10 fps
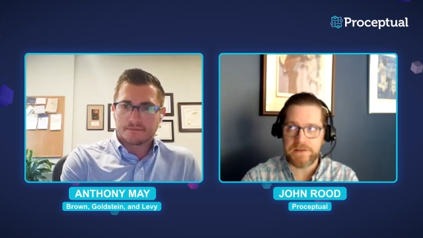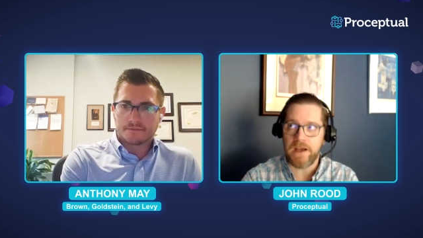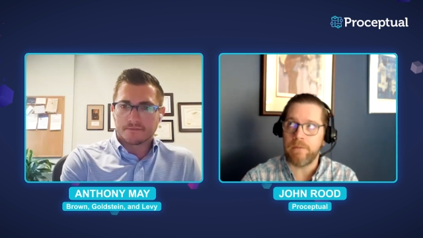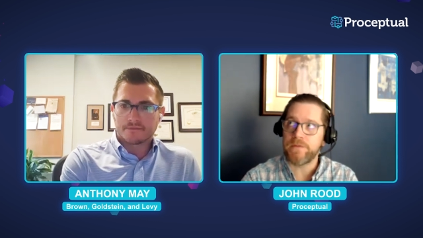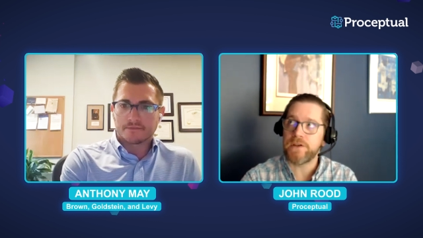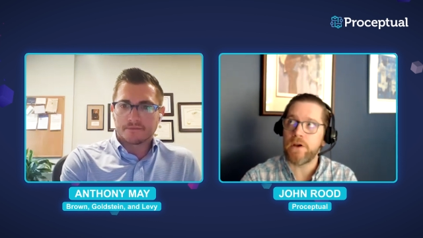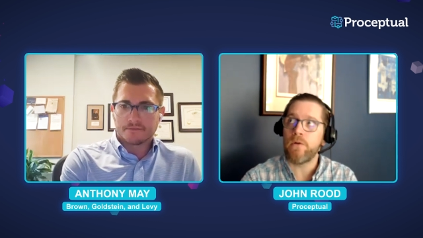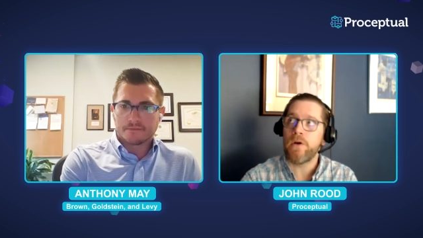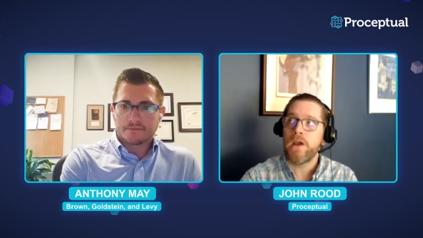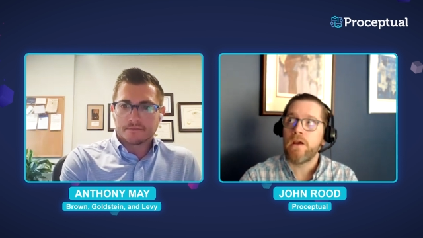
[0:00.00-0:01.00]
Speaker 1: Um, so
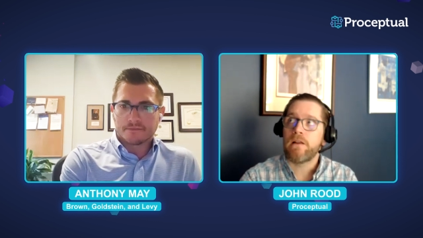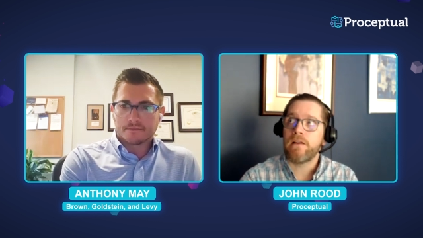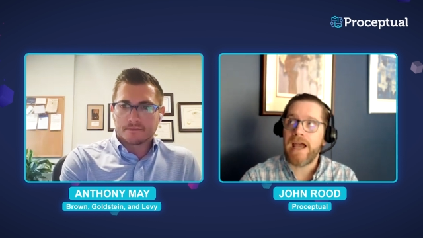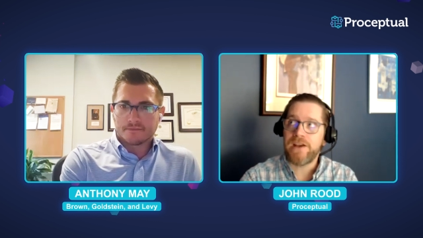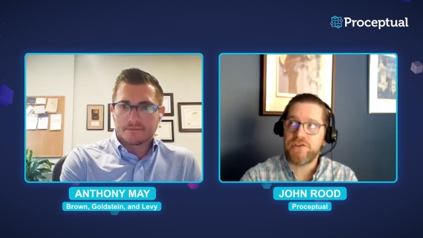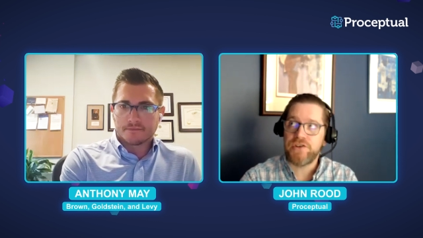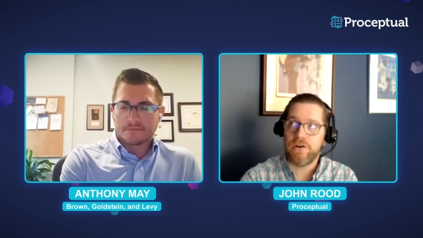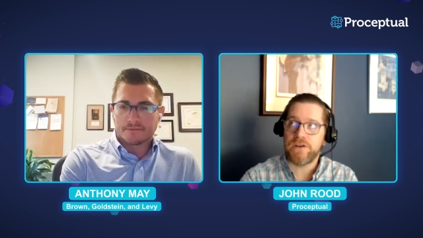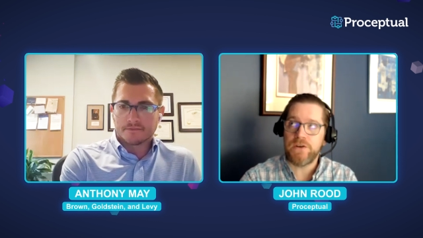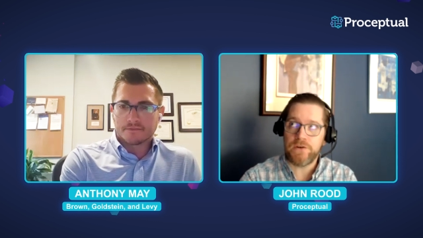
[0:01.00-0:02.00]
last year,
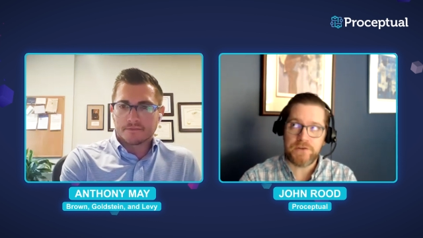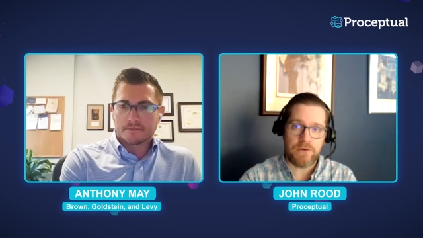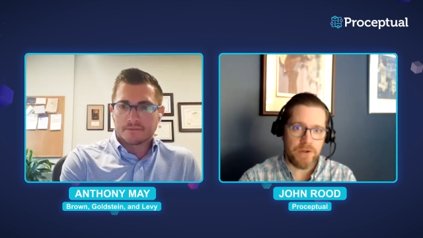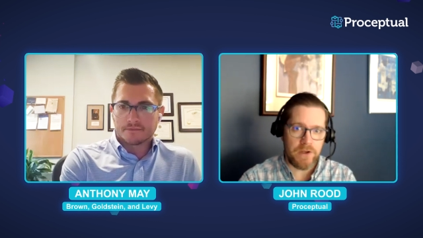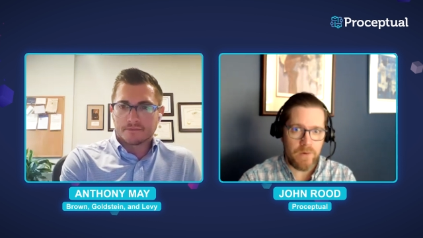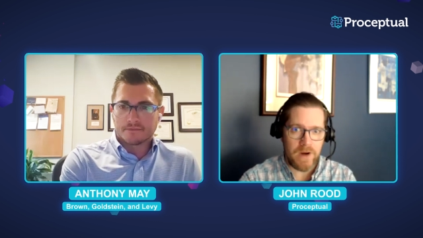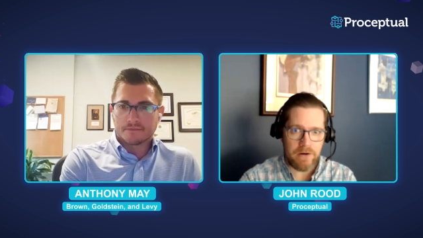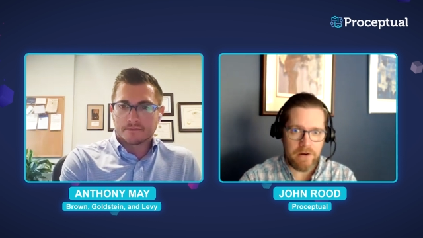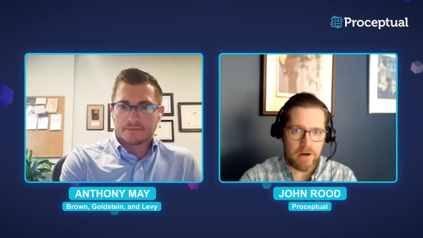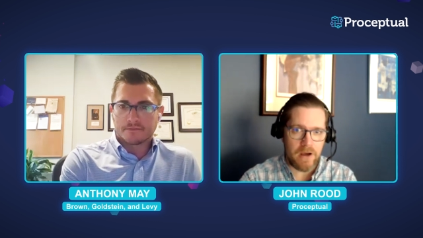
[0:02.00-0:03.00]
as you're certainly aware, and
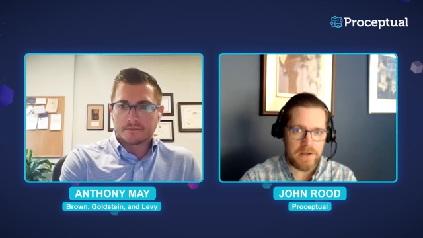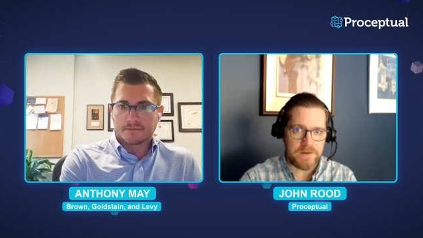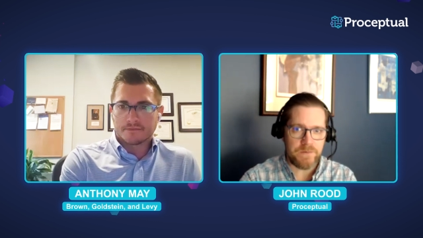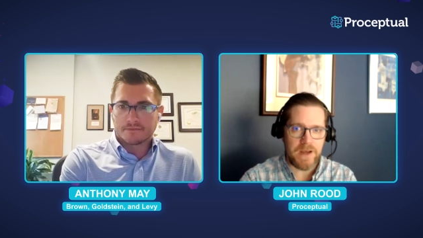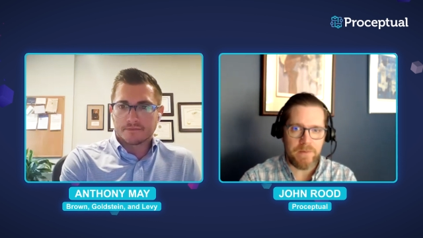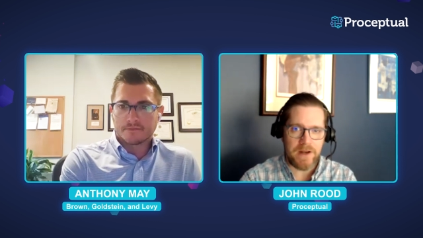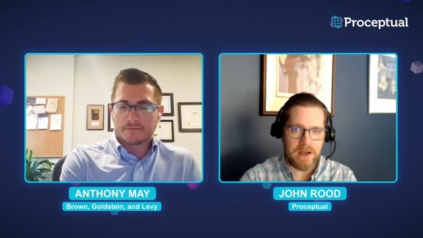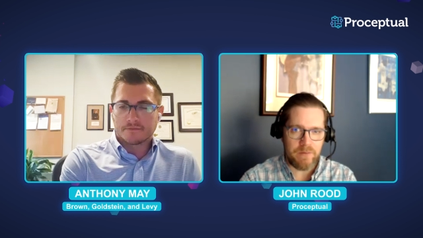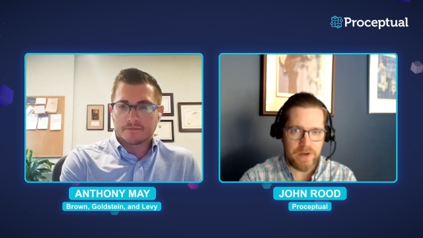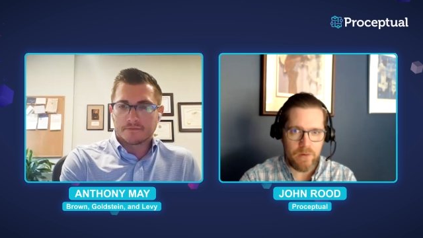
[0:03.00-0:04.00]
our audience may or may
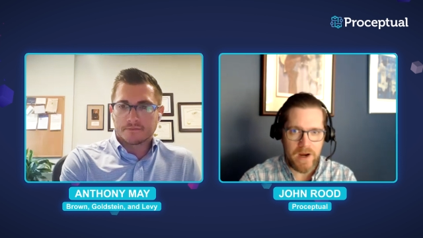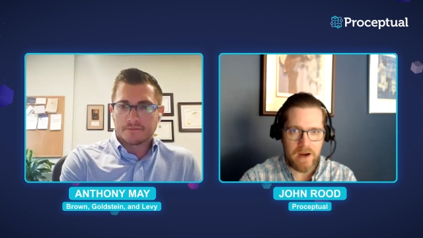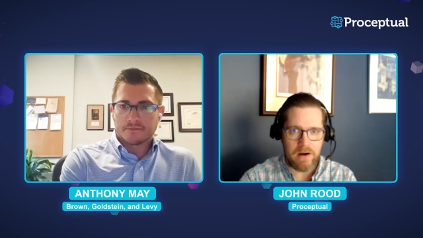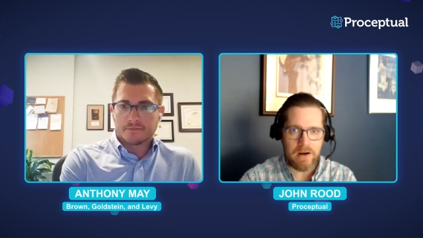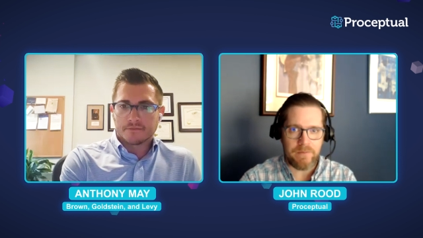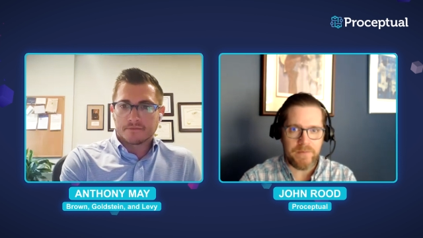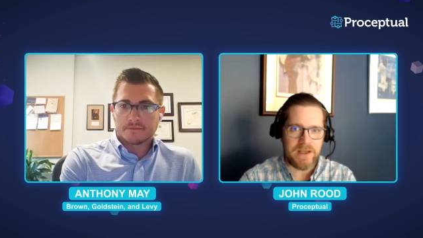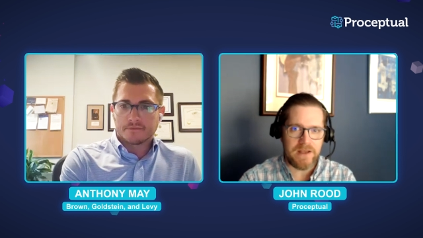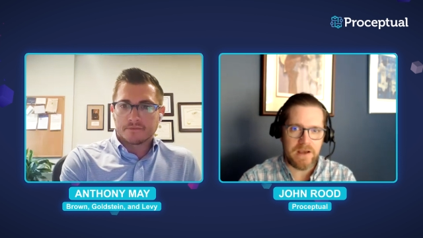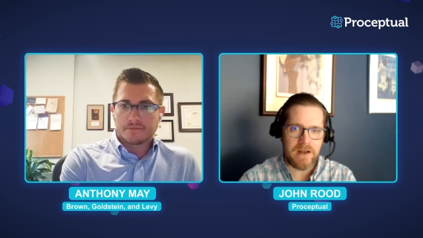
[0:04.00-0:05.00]
not be aware, um, the
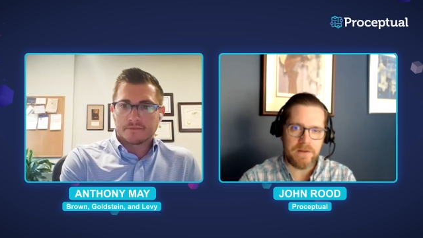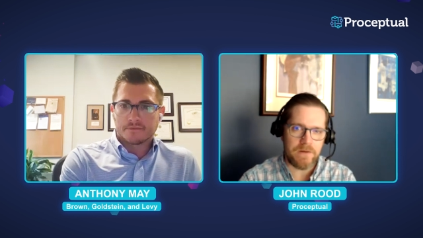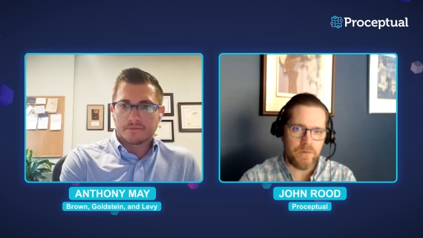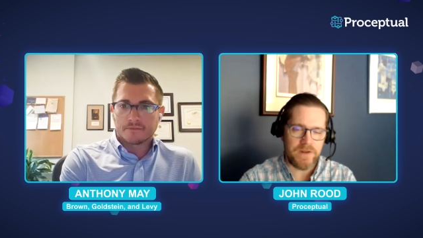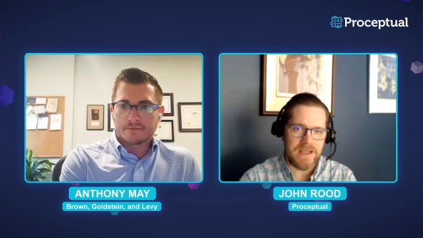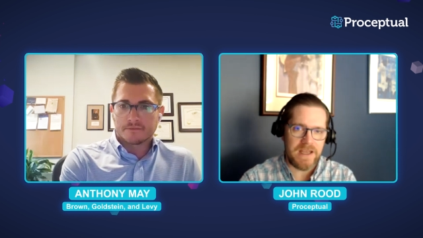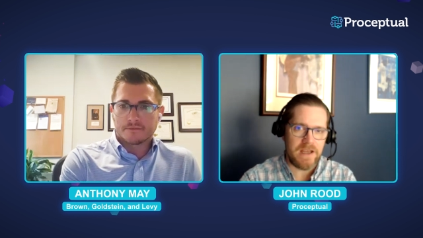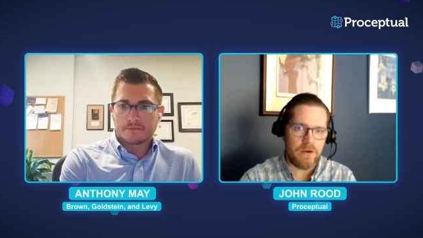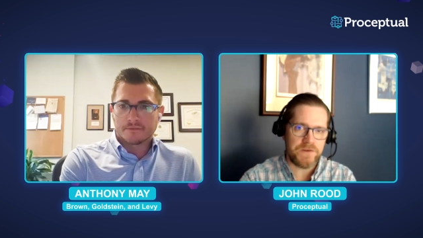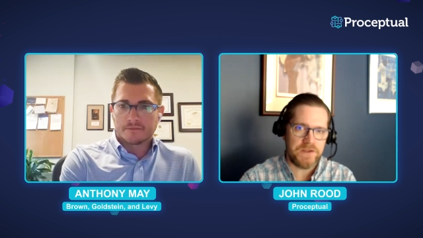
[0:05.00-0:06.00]
kind of the when the
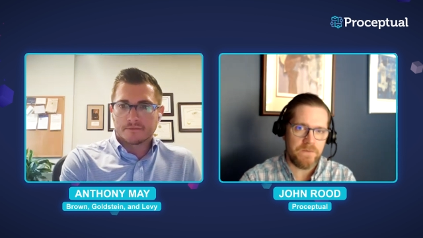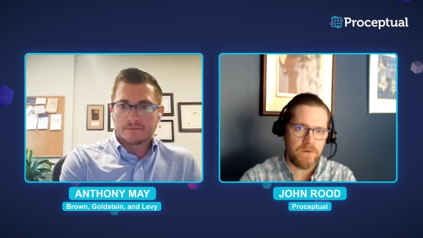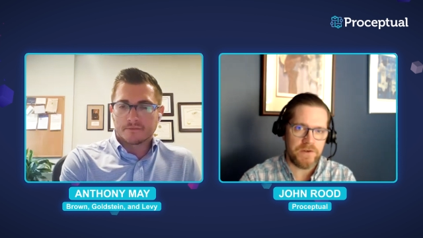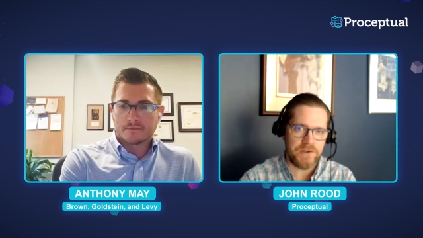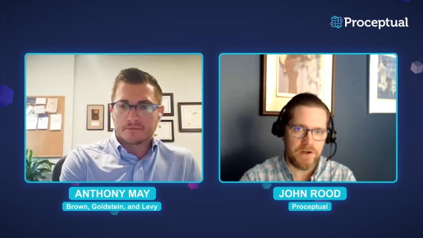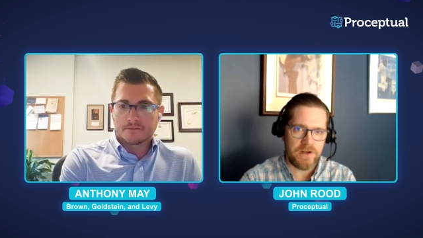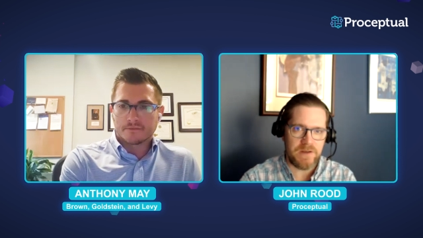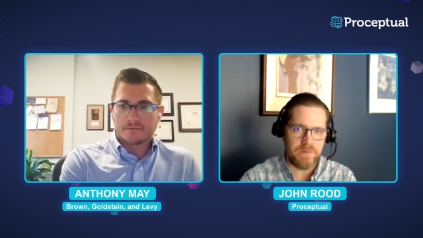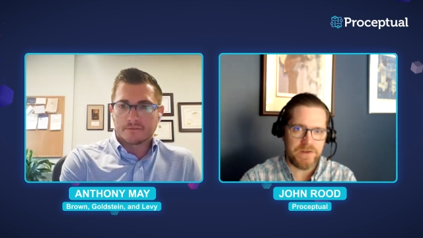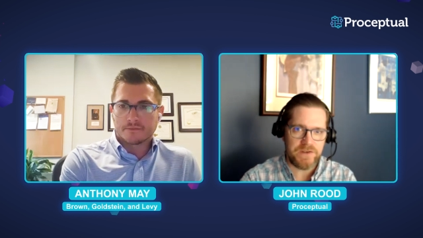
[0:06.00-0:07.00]
EEOC first started to
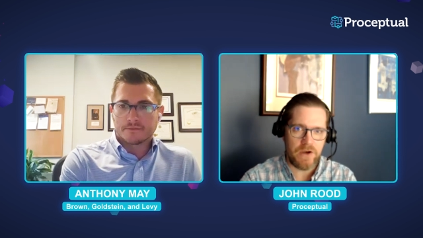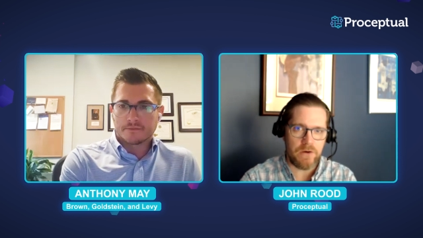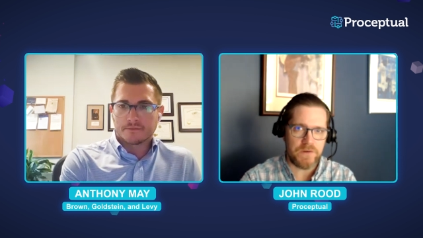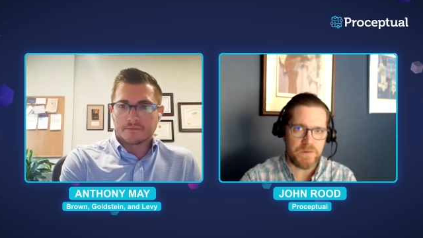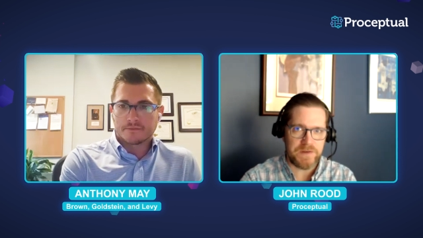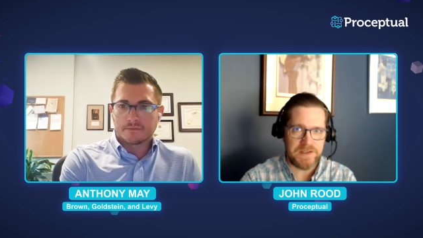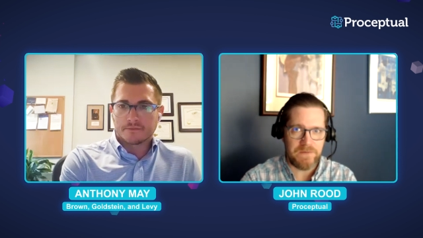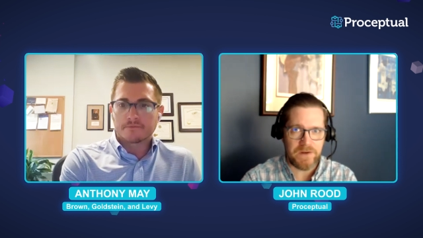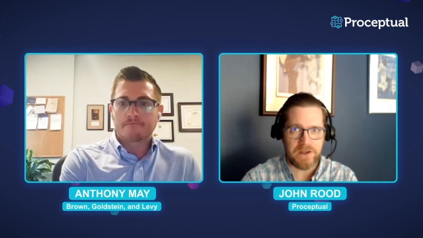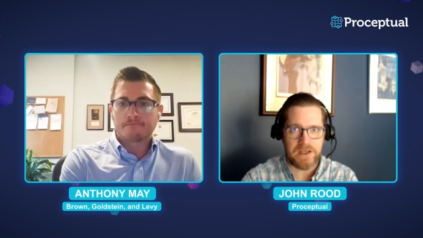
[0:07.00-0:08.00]
dip its toes
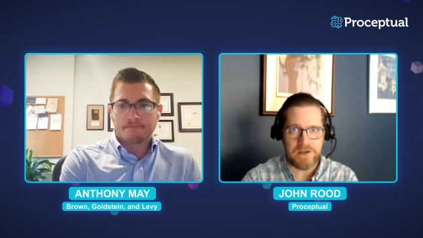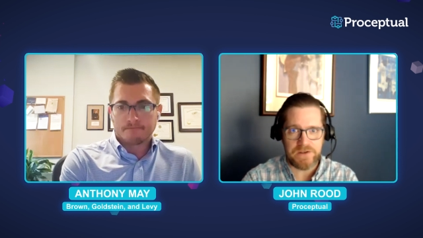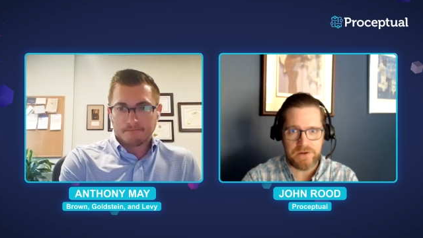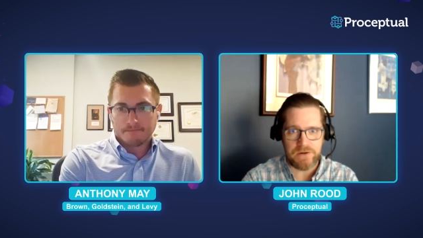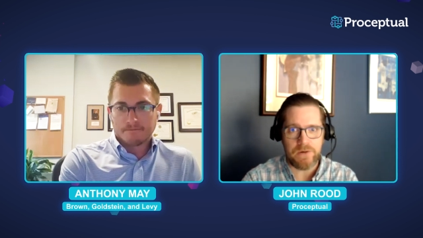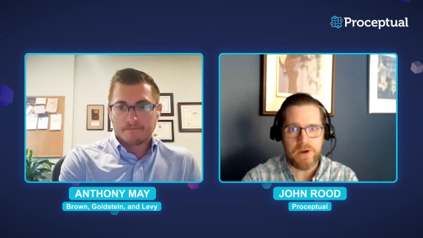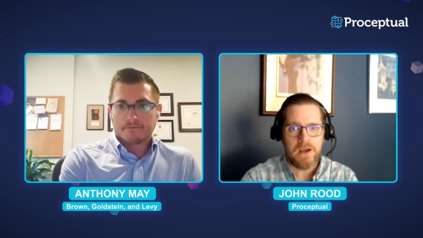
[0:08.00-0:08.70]
specifically into